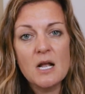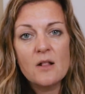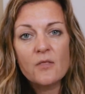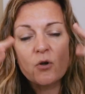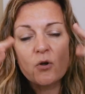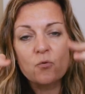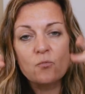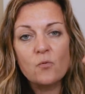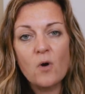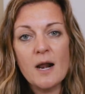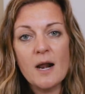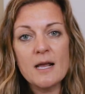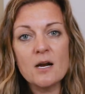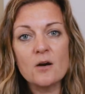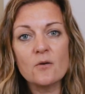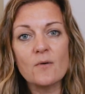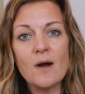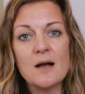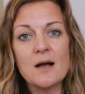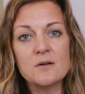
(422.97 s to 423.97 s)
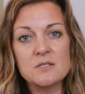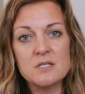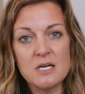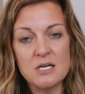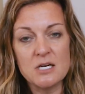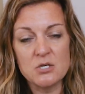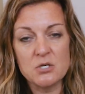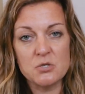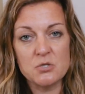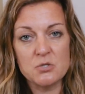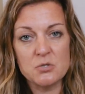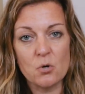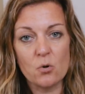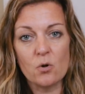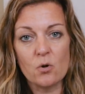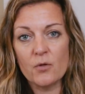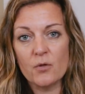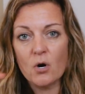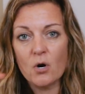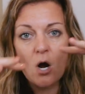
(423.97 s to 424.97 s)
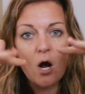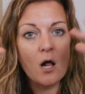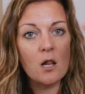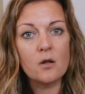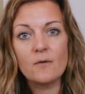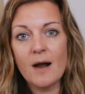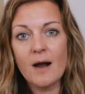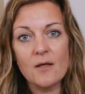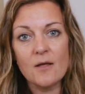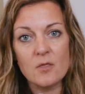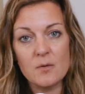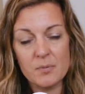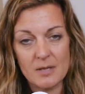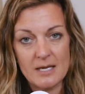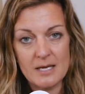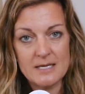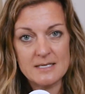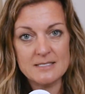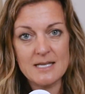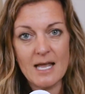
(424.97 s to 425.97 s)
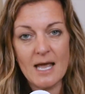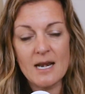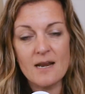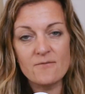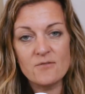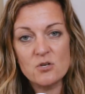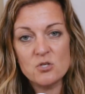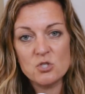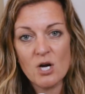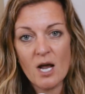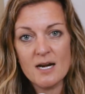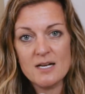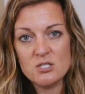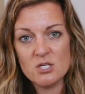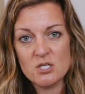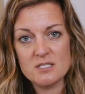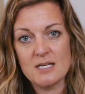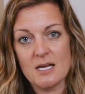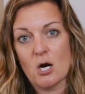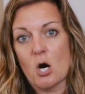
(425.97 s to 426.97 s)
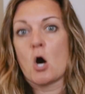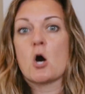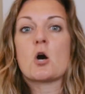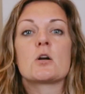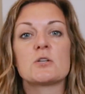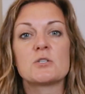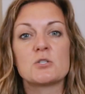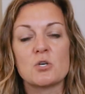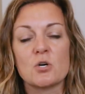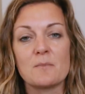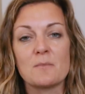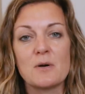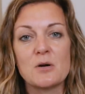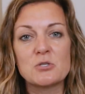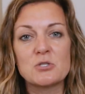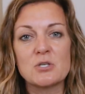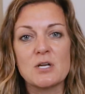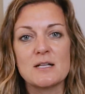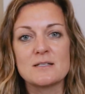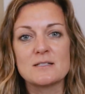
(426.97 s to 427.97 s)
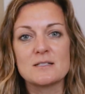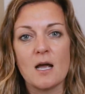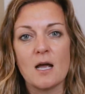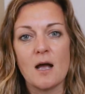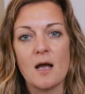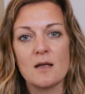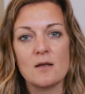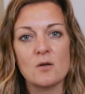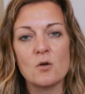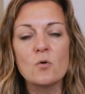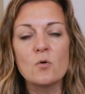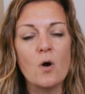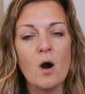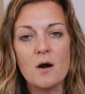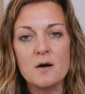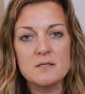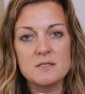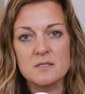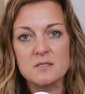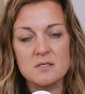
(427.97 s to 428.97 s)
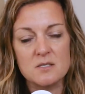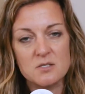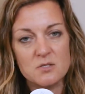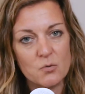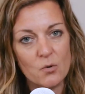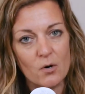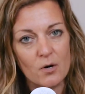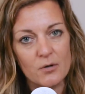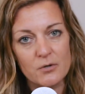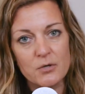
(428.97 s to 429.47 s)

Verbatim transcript: They're running around in your soul. They're all around the place. And if you try to just like harness your emotions, uh, who harnesses a squirrel?